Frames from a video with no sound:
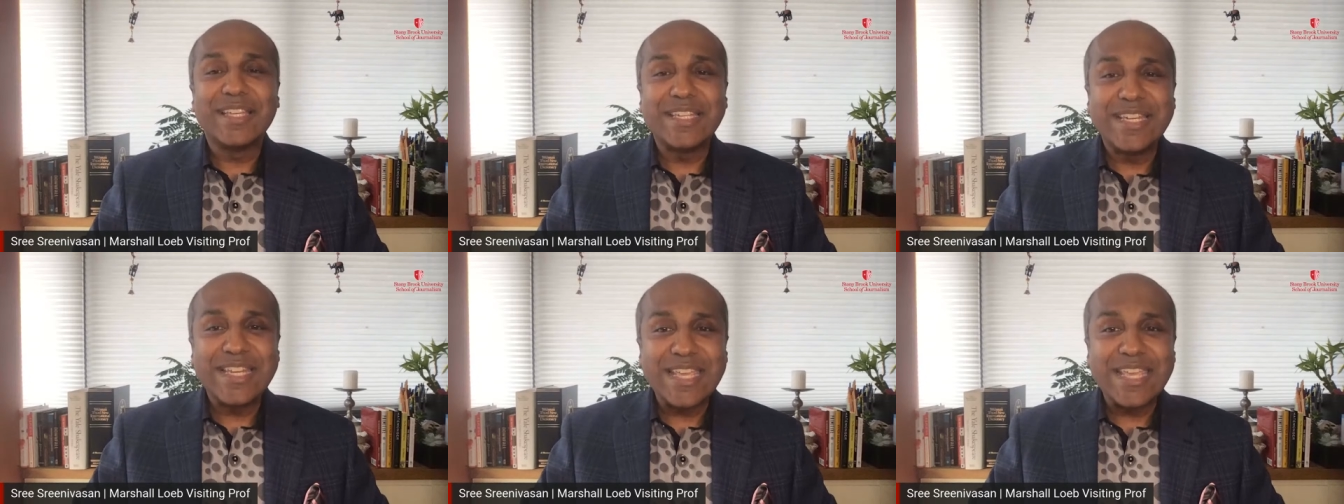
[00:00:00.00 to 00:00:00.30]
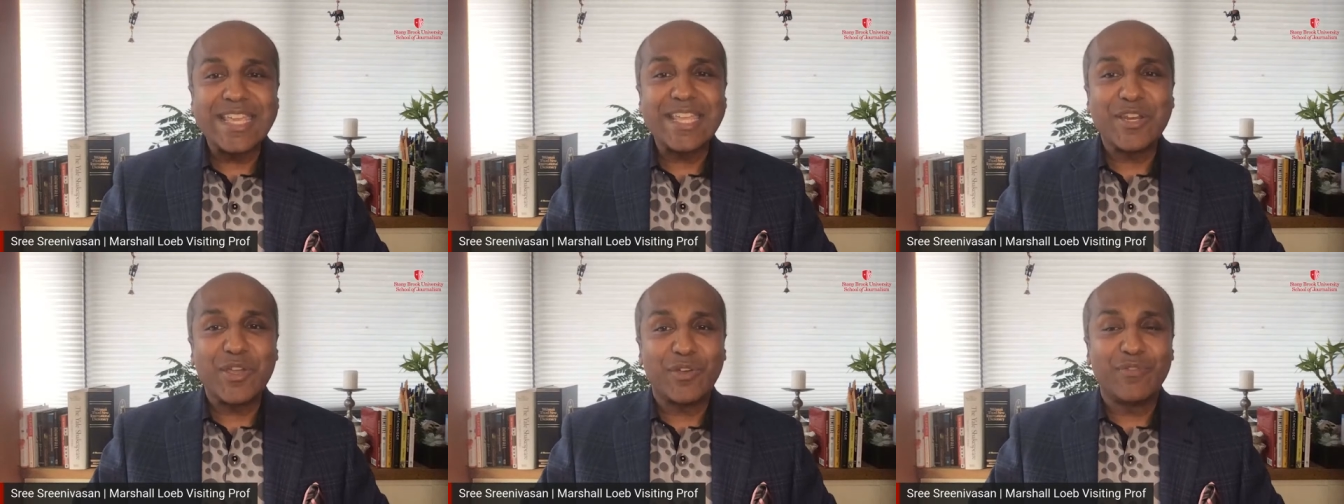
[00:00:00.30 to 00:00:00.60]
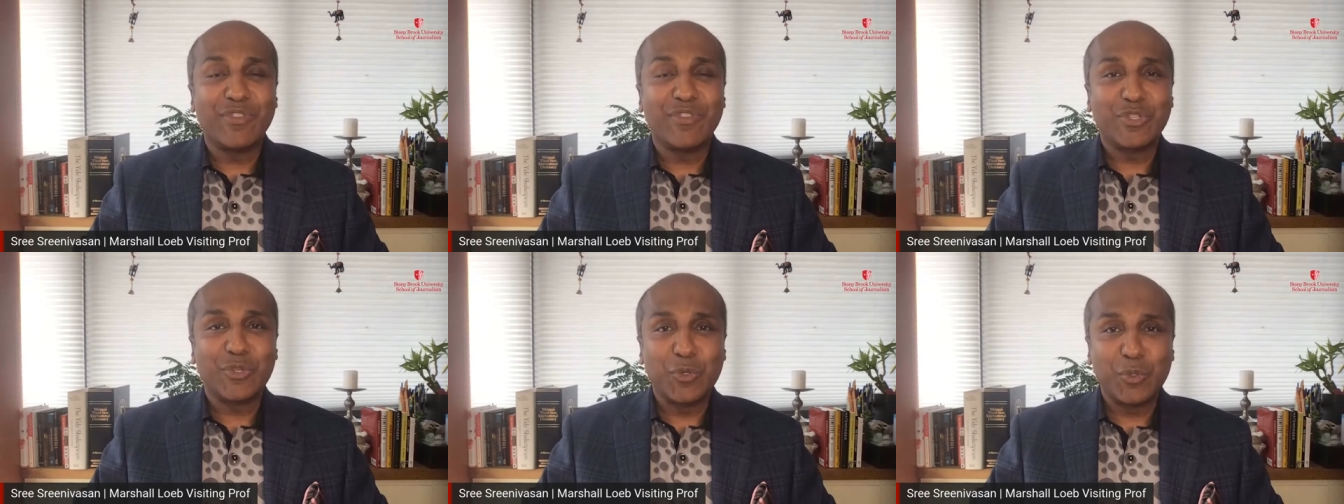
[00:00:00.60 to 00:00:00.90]
the
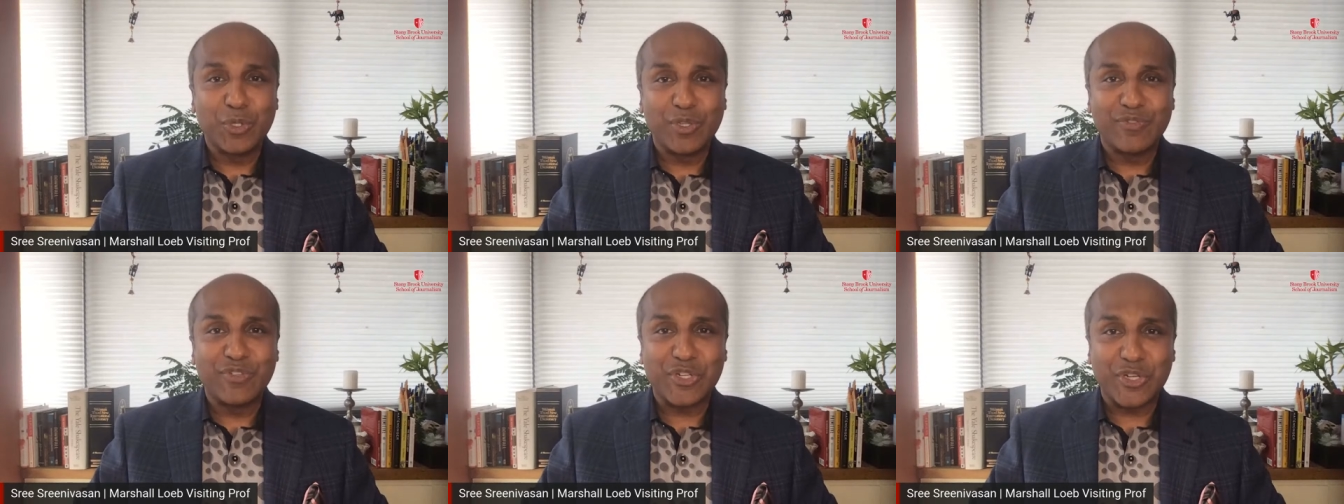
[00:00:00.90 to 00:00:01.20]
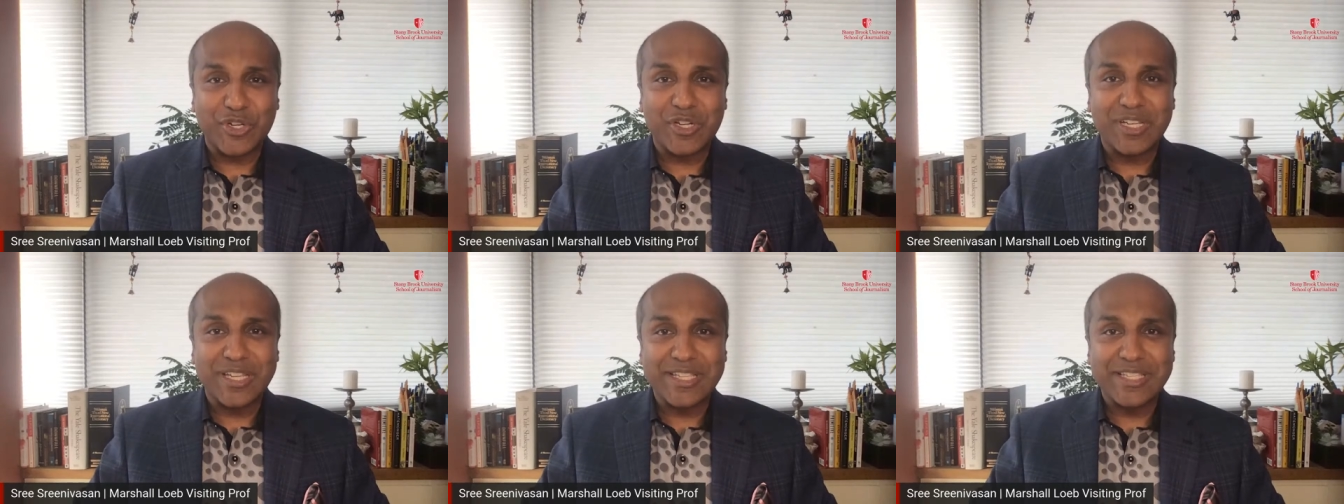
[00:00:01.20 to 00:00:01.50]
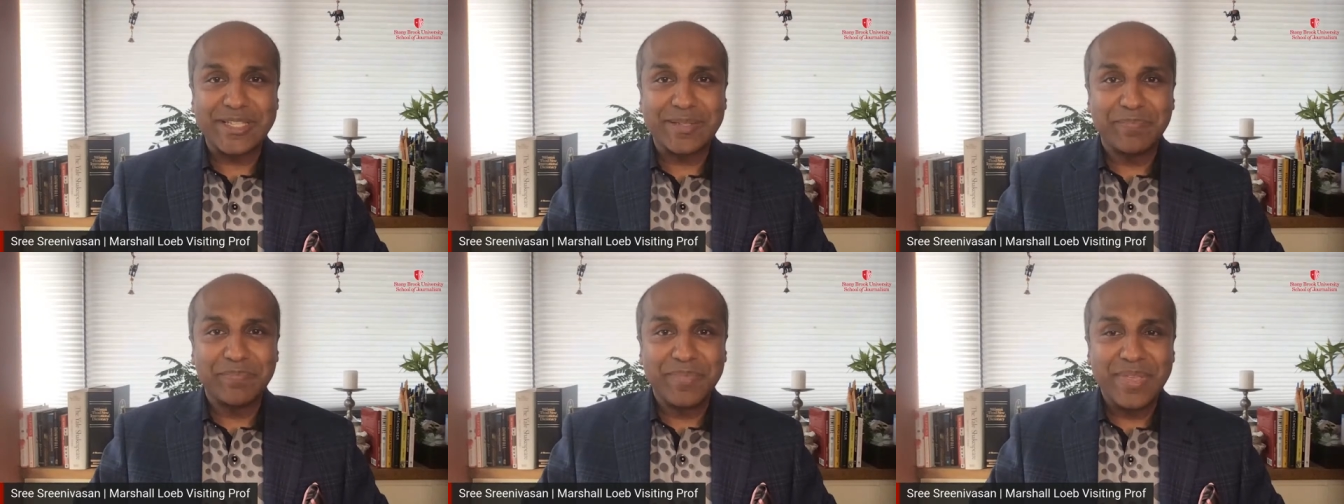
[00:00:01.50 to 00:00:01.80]
Dean of the School of
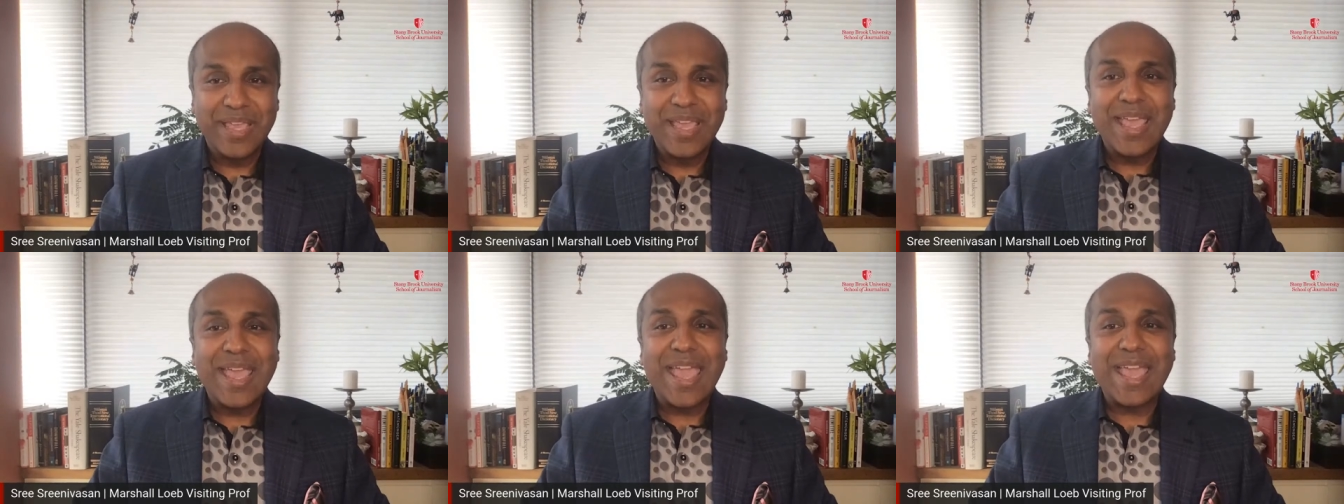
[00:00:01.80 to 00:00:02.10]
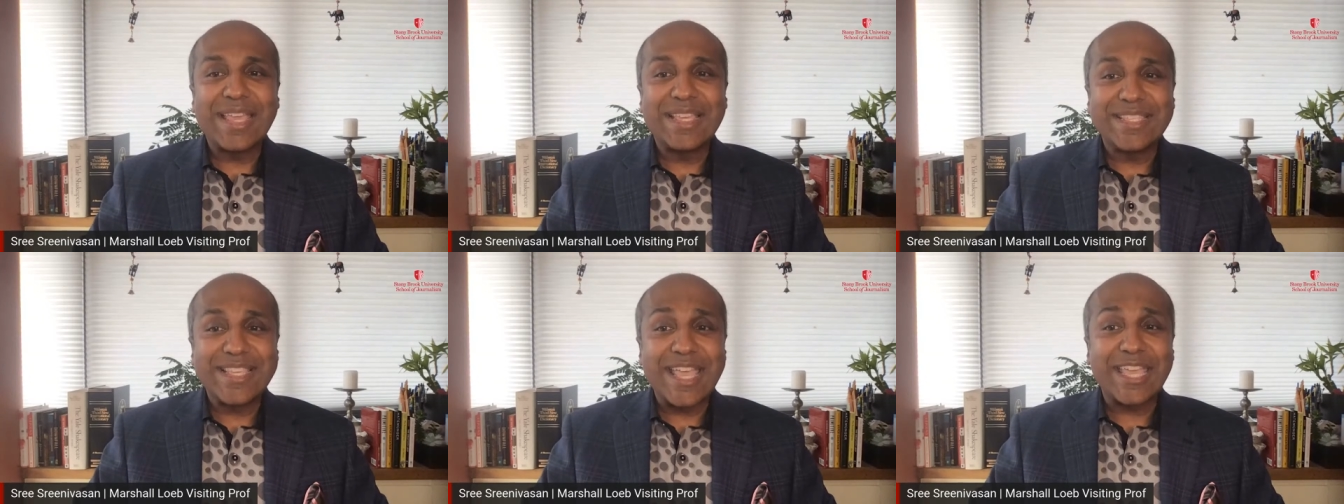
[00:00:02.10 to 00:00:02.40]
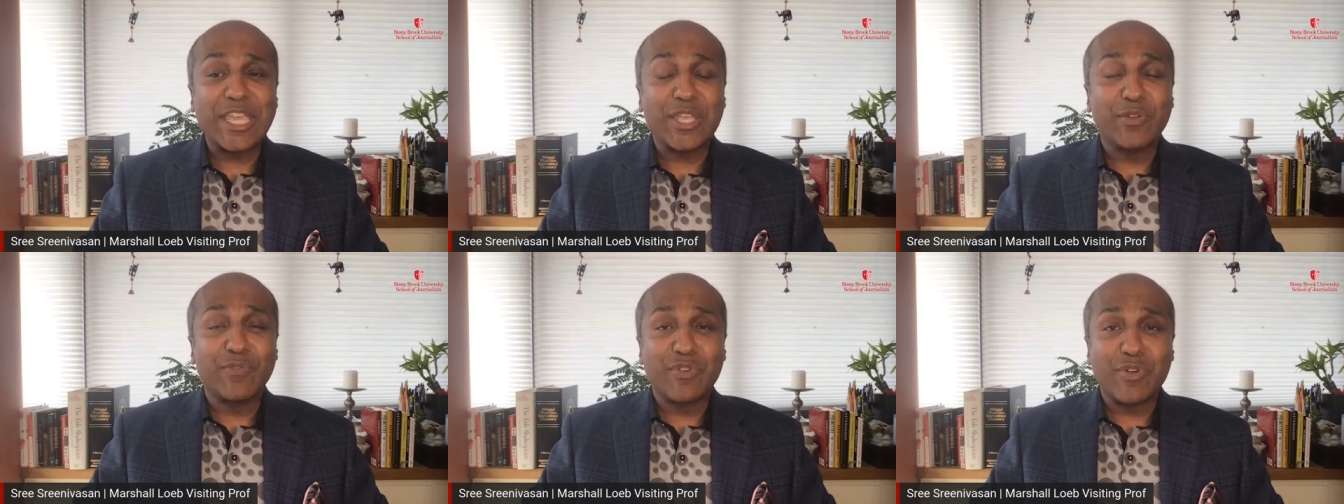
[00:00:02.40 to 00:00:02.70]
Journalism,
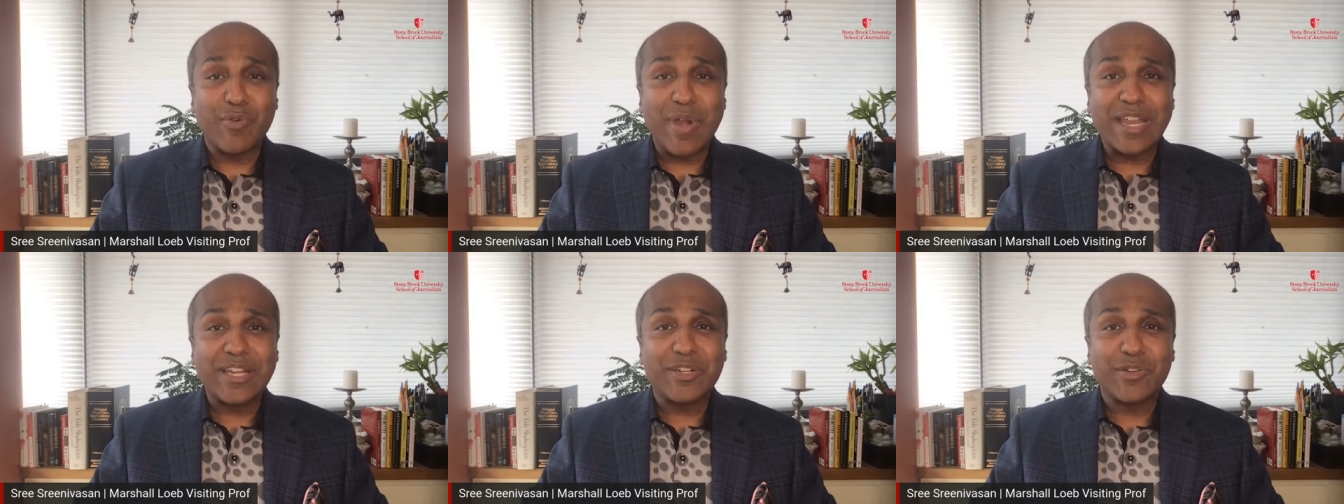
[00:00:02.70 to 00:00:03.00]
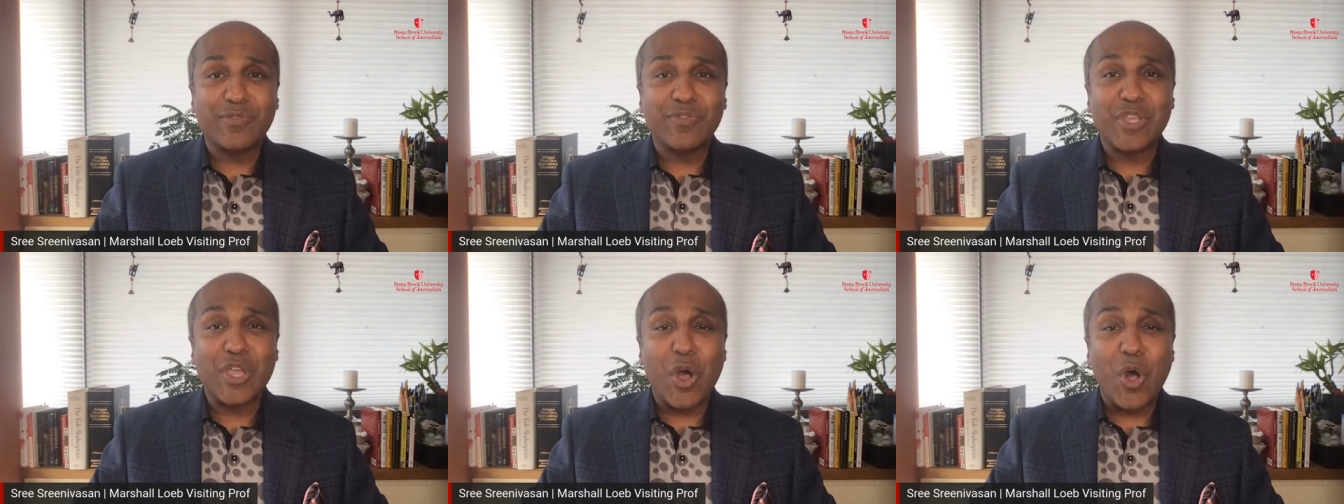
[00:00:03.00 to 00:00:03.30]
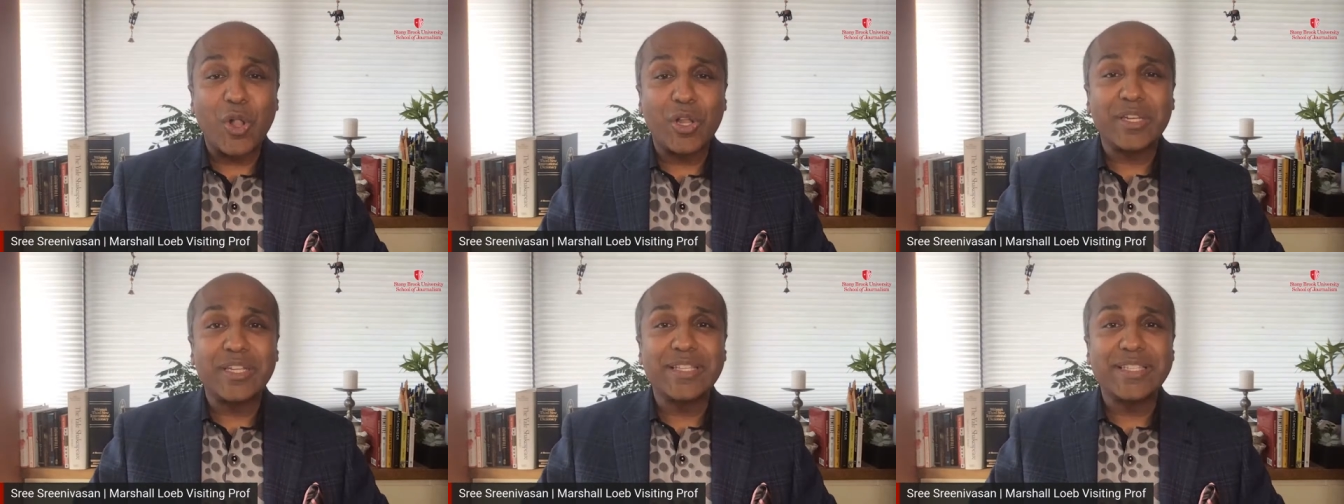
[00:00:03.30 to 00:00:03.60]
Executive Director of
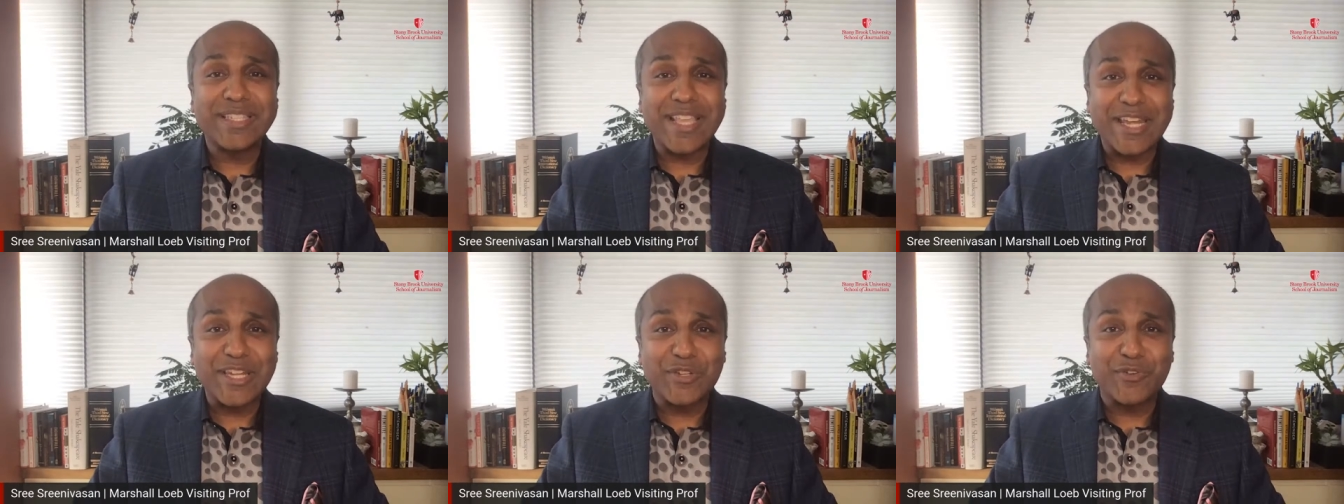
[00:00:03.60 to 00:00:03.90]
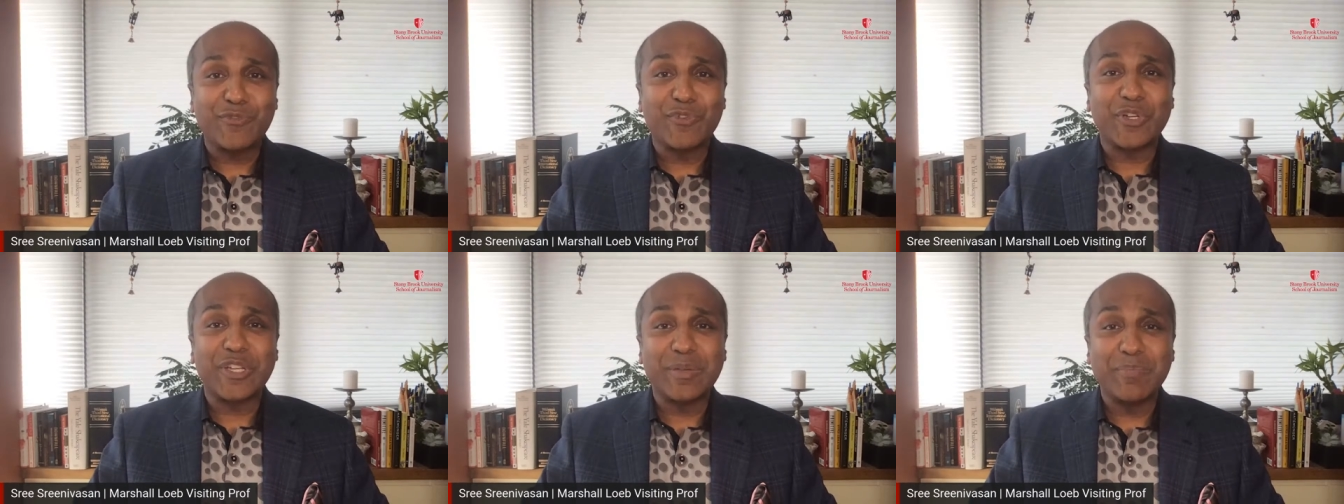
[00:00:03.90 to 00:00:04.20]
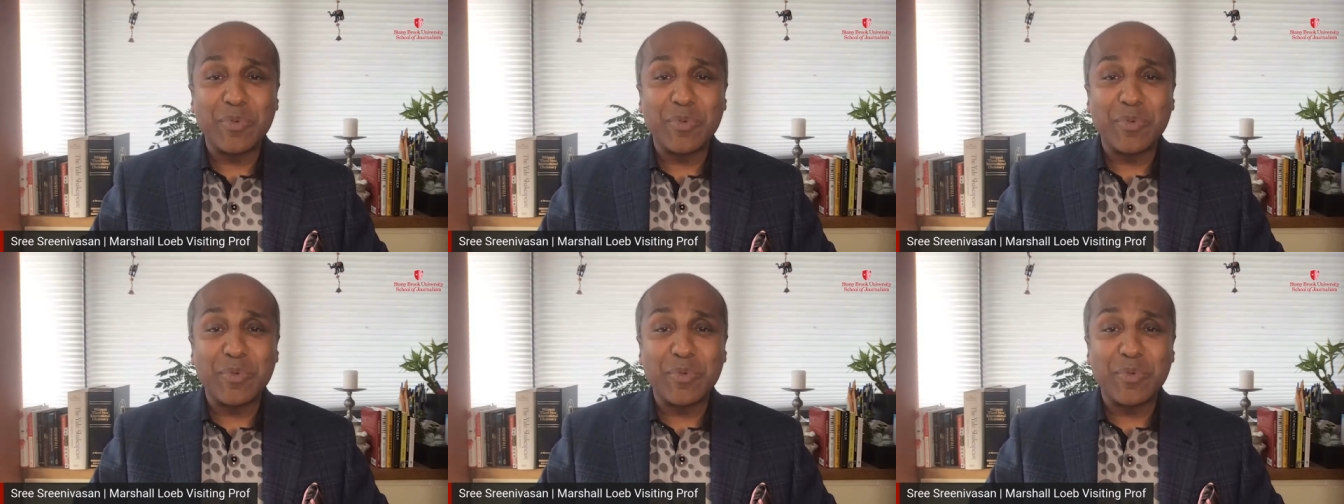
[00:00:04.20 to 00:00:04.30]
the Alda Center for